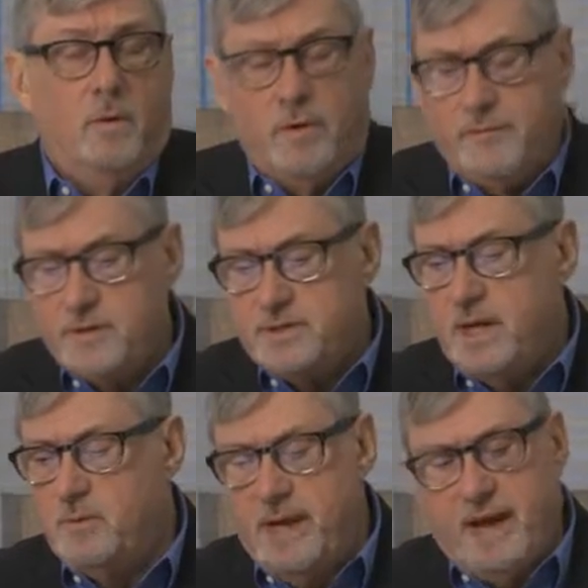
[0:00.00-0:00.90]
Well, first
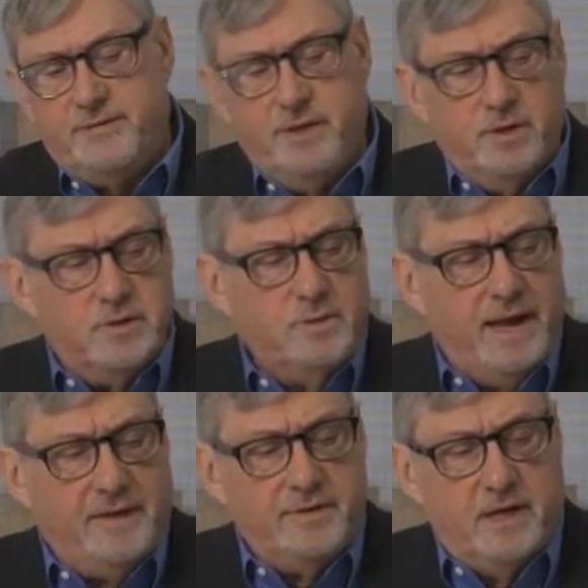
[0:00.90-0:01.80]
thing we have to do is we
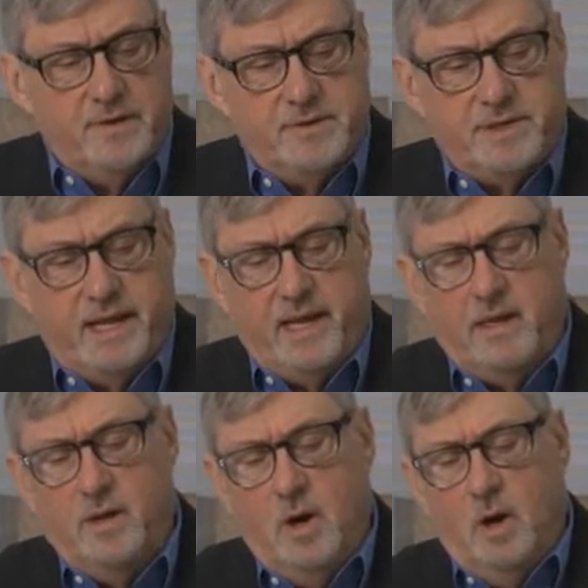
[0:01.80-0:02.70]
have to
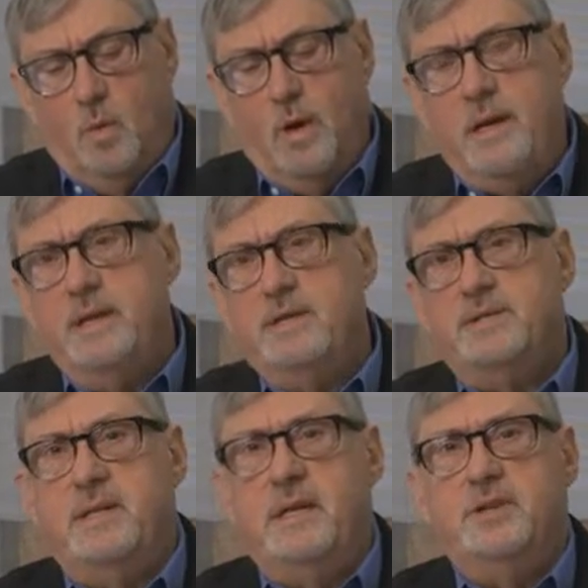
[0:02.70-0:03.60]
understand what
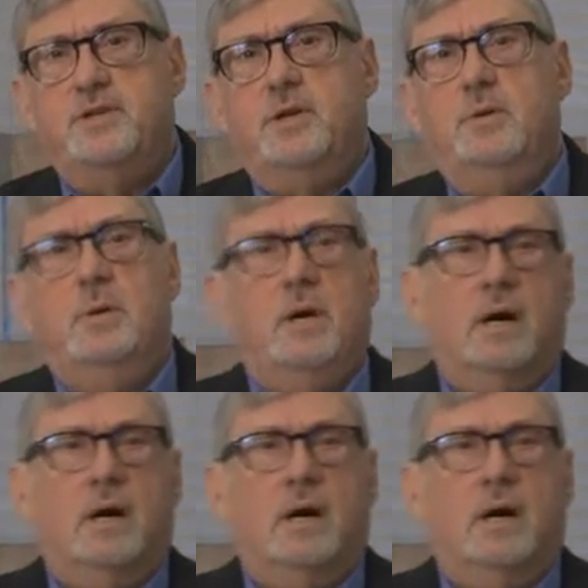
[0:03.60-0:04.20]
is the issue